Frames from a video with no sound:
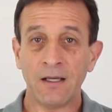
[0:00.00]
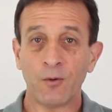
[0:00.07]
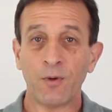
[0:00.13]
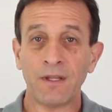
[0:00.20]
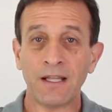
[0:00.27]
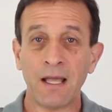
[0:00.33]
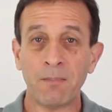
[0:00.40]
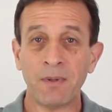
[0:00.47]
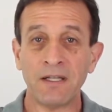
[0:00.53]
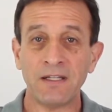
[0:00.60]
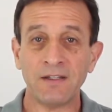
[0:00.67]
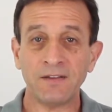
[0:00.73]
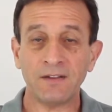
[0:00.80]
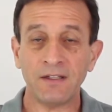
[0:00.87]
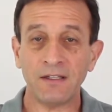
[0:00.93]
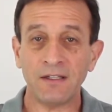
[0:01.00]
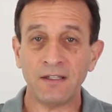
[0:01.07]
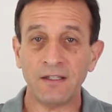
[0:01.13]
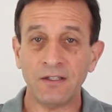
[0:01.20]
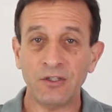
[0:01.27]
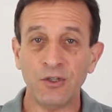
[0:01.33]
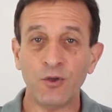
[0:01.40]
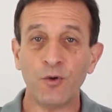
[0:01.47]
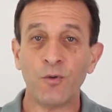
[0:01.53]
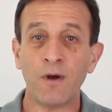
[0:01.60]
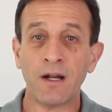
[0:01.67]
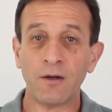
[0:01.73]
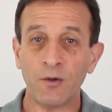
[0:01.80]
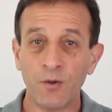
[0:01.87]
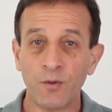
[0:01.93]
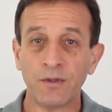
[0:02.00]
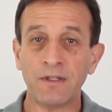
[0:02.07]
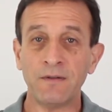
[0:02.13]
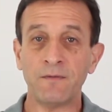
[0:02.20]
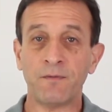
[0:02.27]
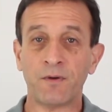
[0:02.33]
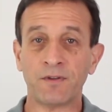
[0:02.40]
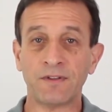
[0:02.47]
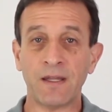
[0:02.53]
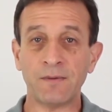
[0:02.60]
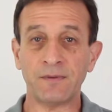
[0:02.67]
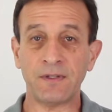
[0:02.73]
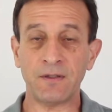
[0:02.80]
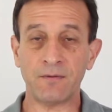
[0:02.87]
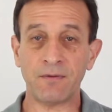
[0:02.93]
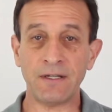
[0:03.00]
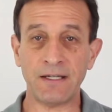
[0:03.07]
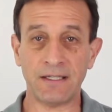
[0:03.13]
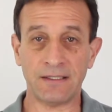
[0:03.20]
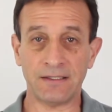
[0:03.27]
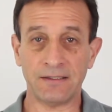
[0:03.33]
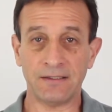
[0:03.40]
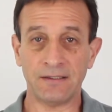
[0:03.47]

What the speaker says: what happened is, you are looking for something real.